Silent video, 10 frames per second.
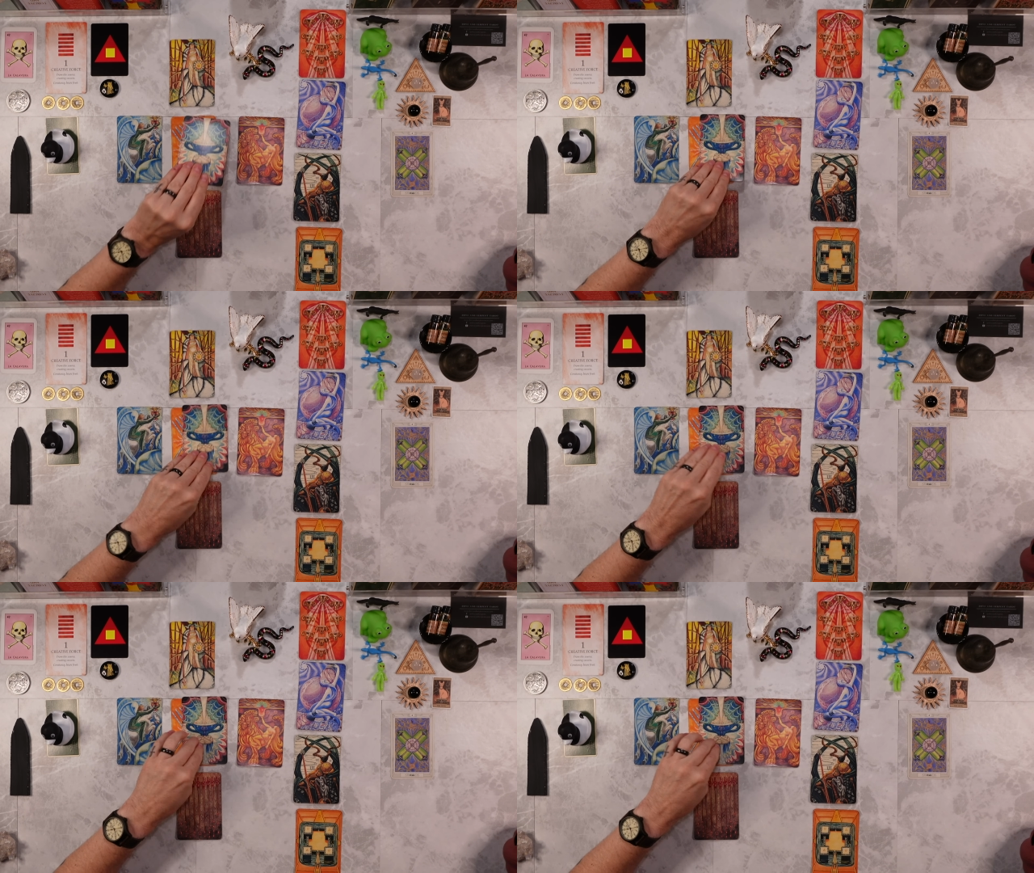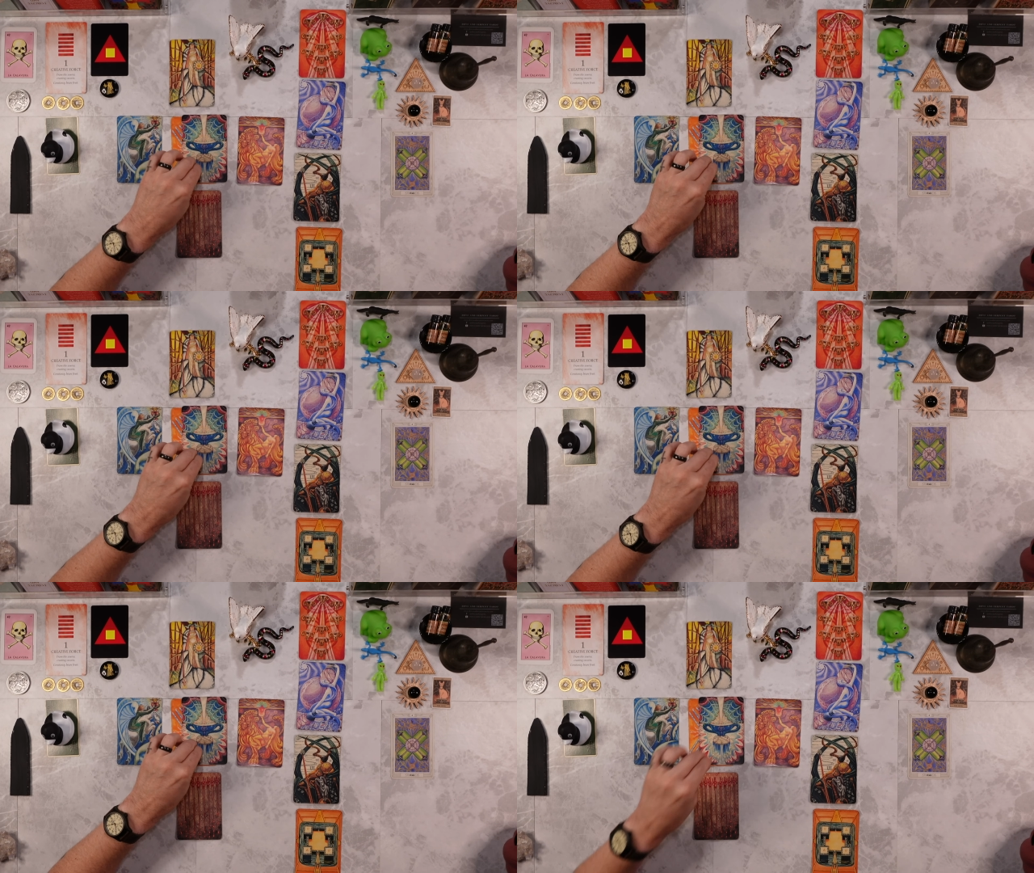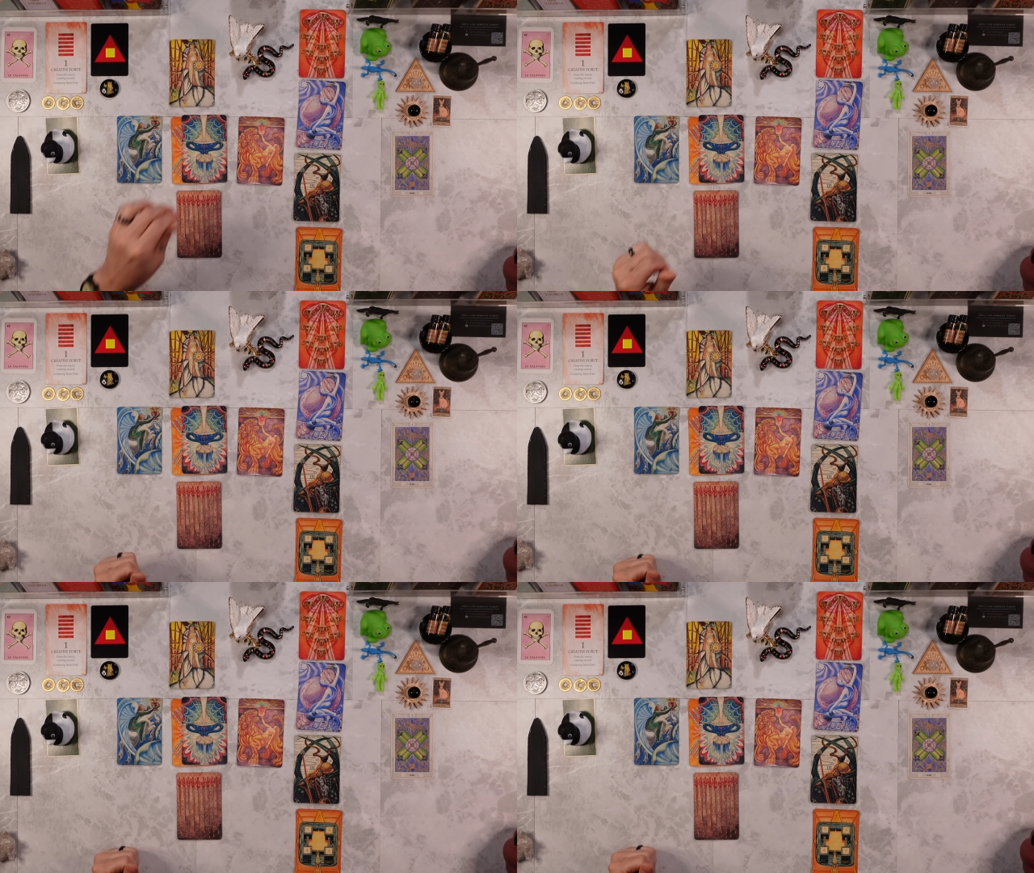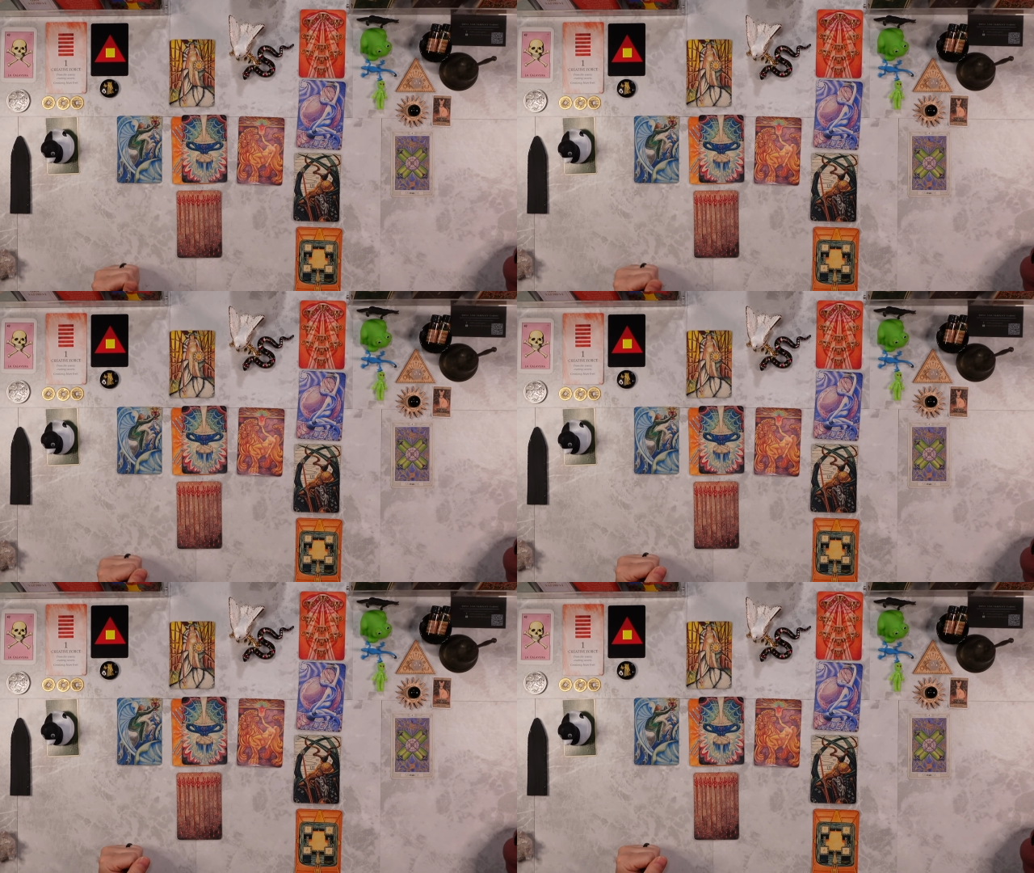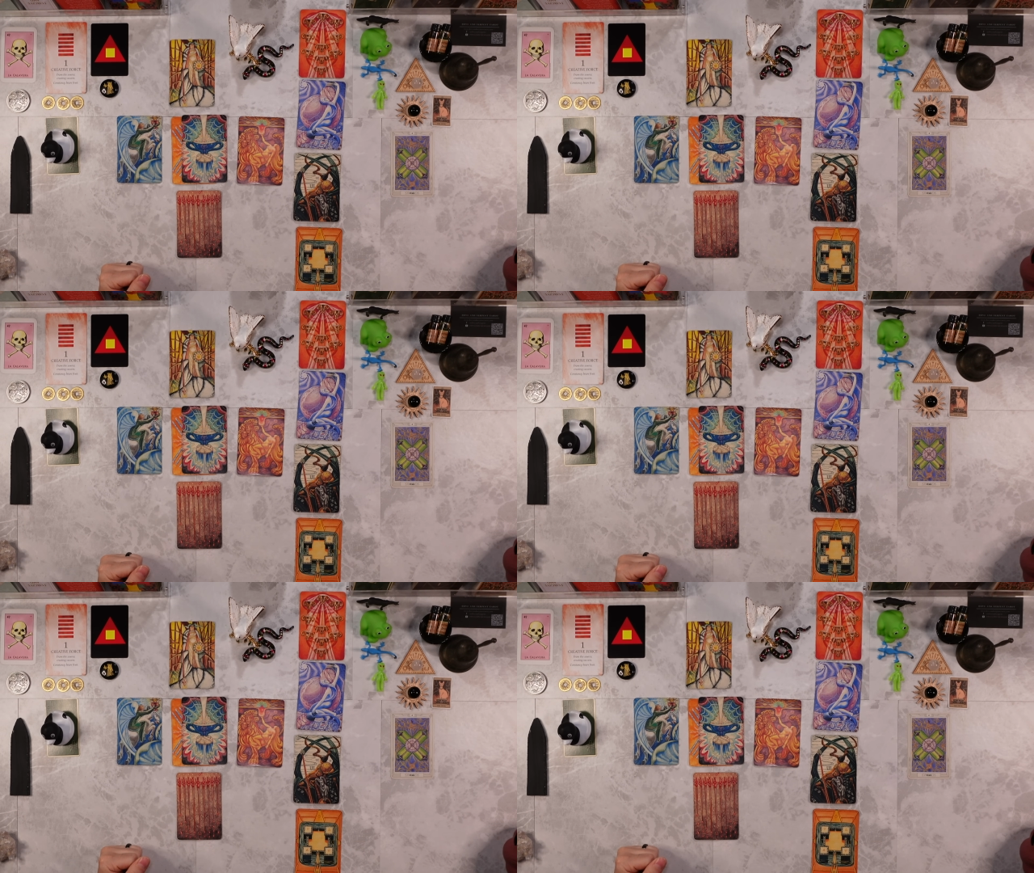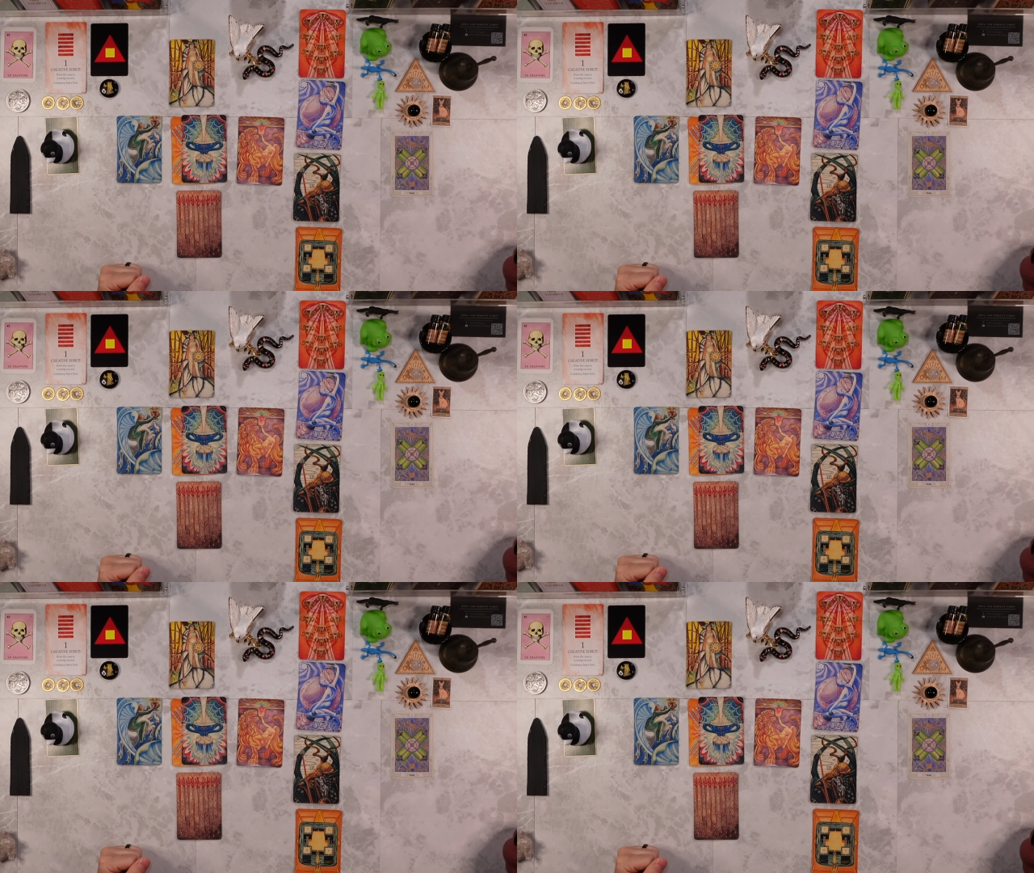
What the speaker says: (no speaker visible)